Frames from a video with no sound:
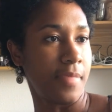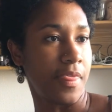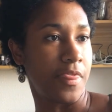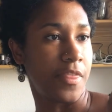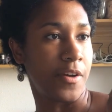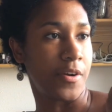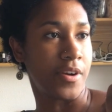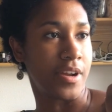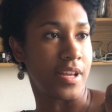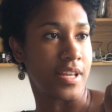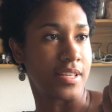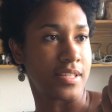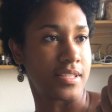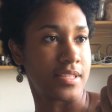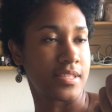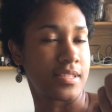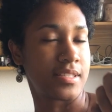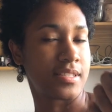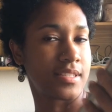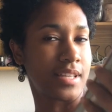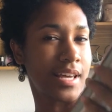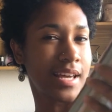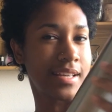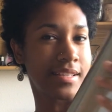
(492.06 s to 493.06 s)

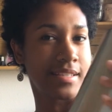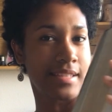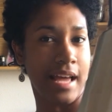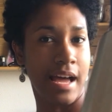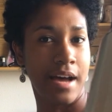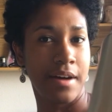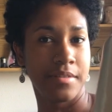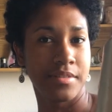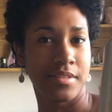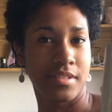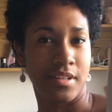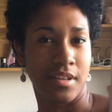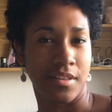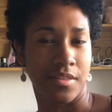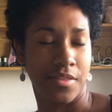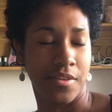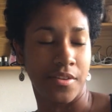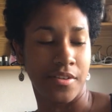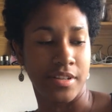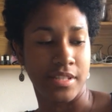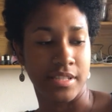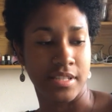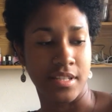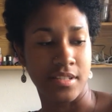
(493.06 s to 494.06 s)
36 ounce,
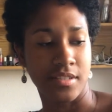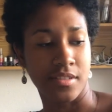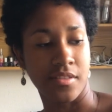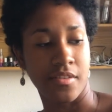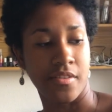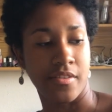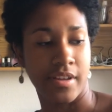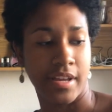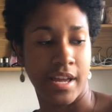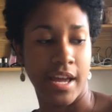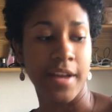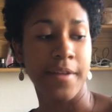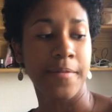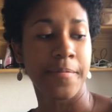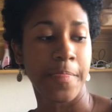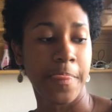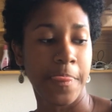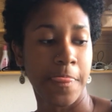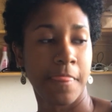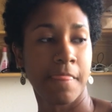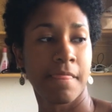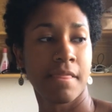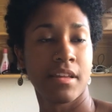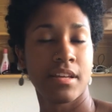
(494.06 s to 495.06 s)
36, 38,
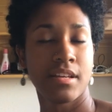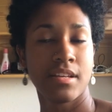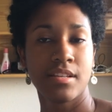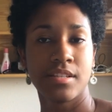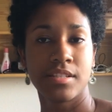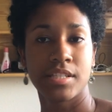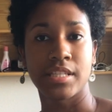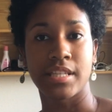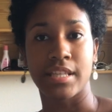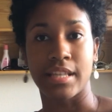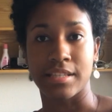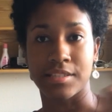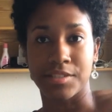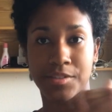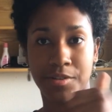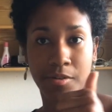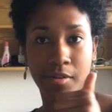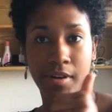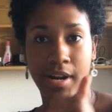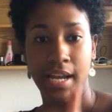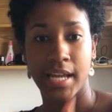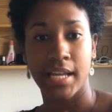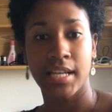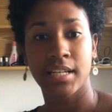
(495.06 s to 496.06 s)
so that's
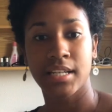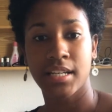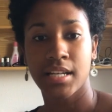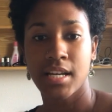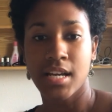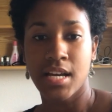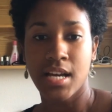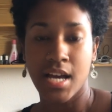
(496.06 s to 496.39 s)
great.